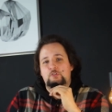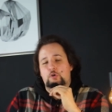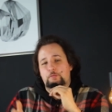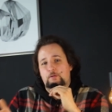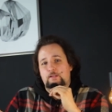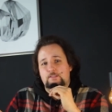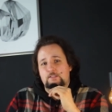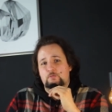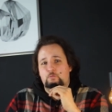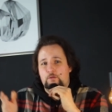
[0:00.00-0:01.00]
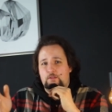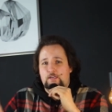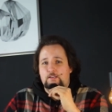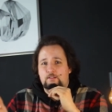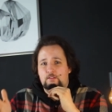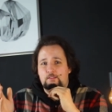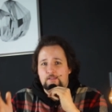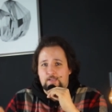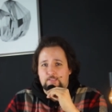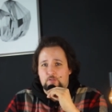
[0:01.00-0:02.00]
turbulences within the
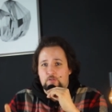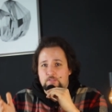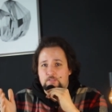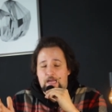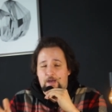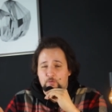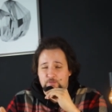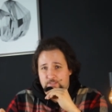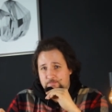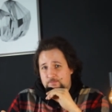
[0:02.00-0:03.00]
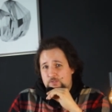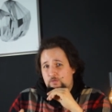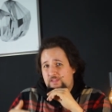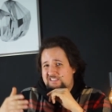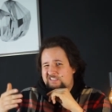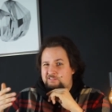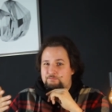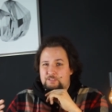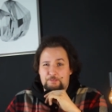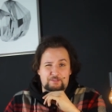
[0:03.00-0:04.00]
exhaust housing. So that's
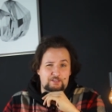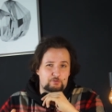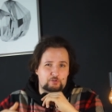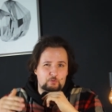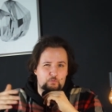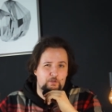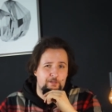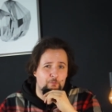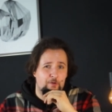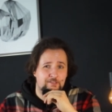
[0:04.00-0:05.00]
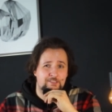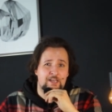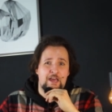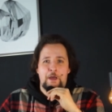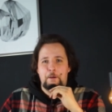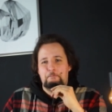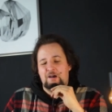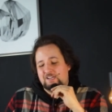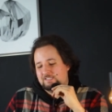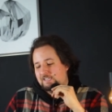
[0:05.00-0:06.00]
something you don't really want
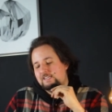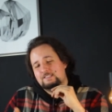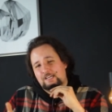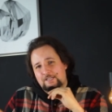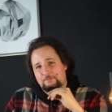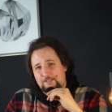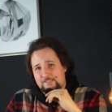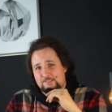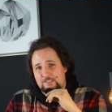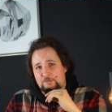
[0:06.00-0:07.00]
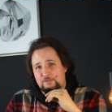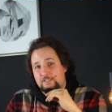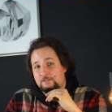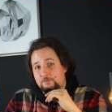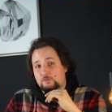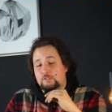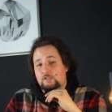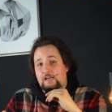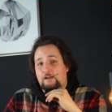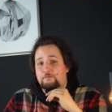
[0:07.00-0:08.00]
but is kind of necessary if you still
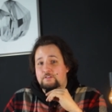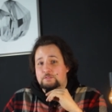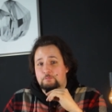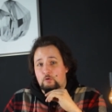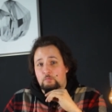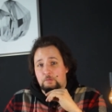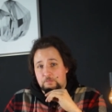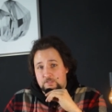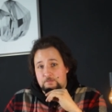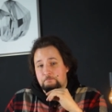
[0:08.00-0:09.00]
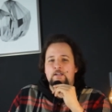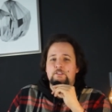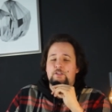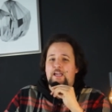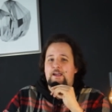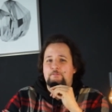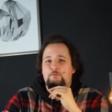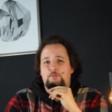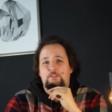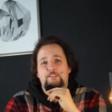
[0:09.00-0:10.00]
have these problems. So you have
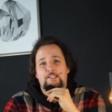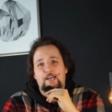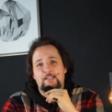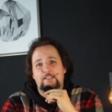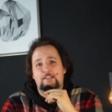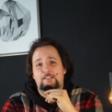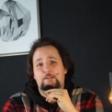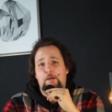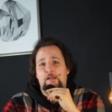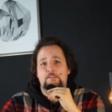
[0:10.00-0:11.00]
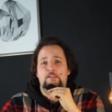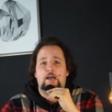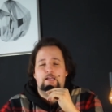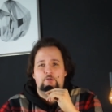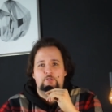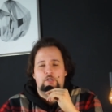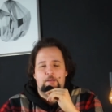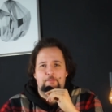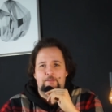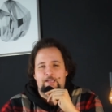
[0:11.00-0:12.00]
to decide and it depends highly on your
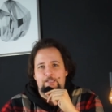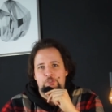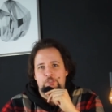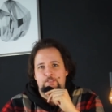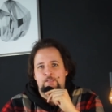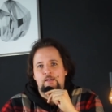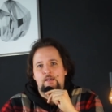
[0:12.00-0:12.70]
application,